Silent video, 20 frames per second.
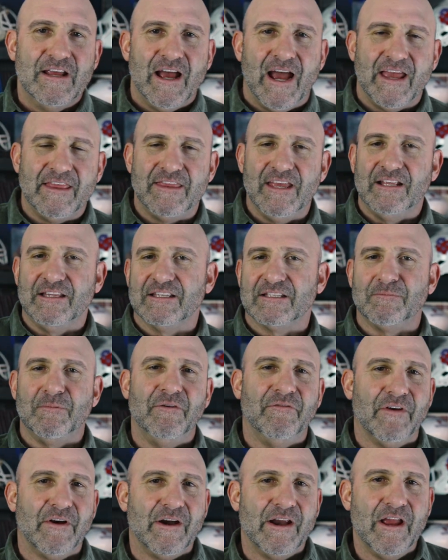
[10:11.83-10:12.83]
I think this will
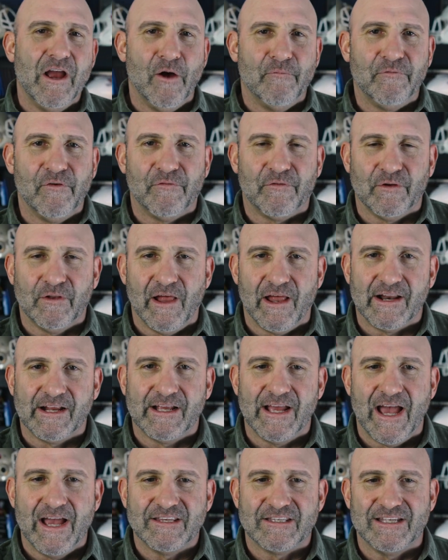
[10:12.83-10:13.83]
be very helpful for a lot of
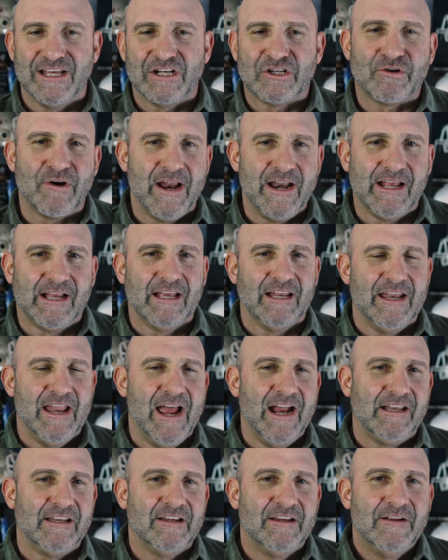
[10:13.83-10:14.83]
guys as they try to
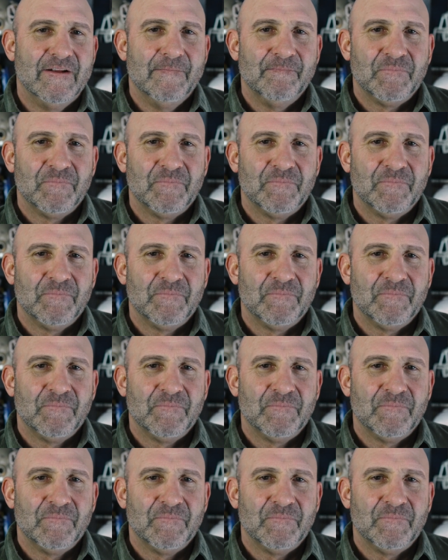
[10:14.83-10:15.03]
connect